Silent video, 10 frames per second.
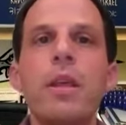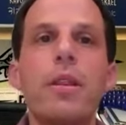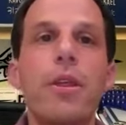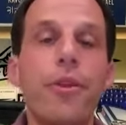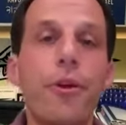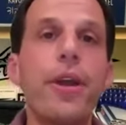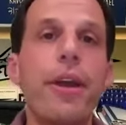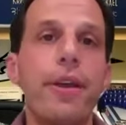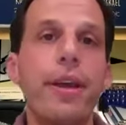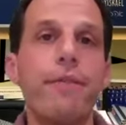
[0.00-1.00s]
The third
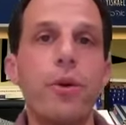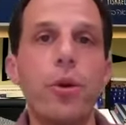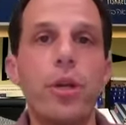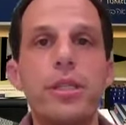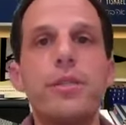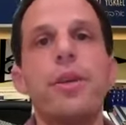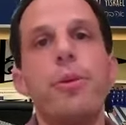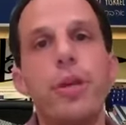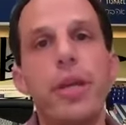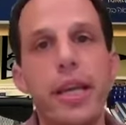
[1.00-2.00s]
area of focus is
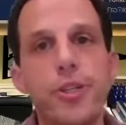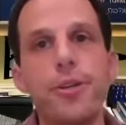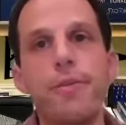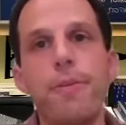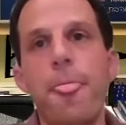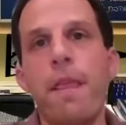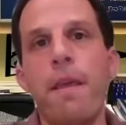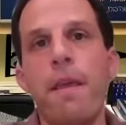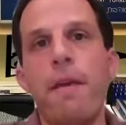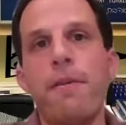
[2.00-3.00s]
communication.
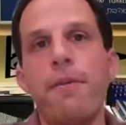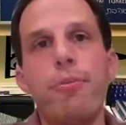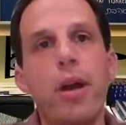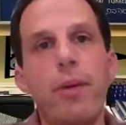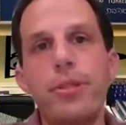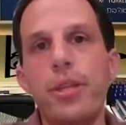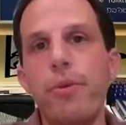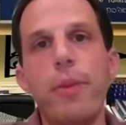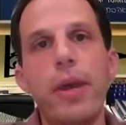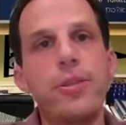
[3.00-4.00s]
The promise that
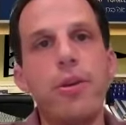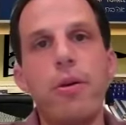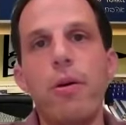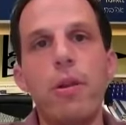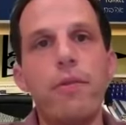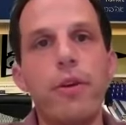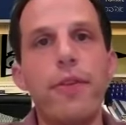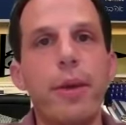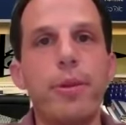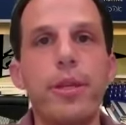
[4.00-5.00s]
we make to all of our
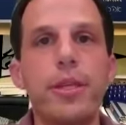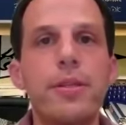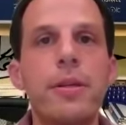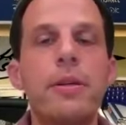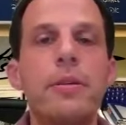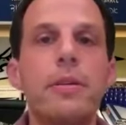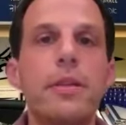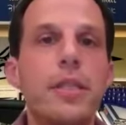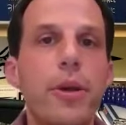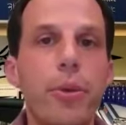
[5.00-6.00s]
families
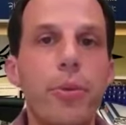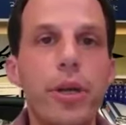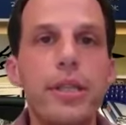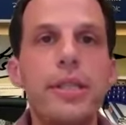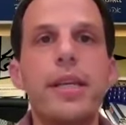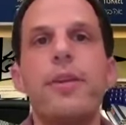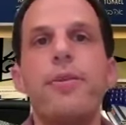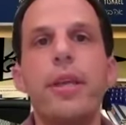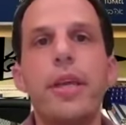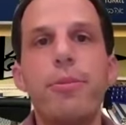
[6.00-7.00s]
is that we will
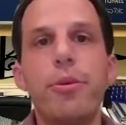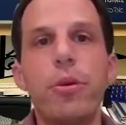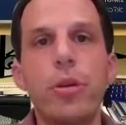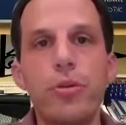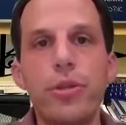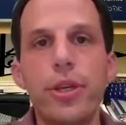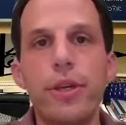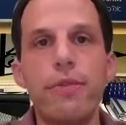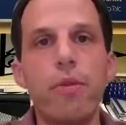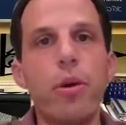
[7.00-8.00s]
continue to keep you closely
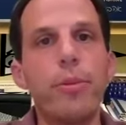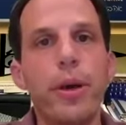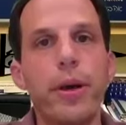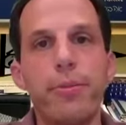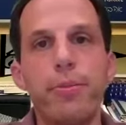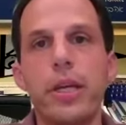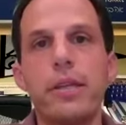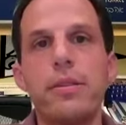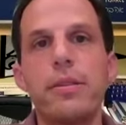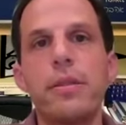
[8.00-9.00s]
informed about our
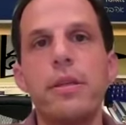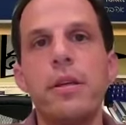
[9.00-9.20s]
plans.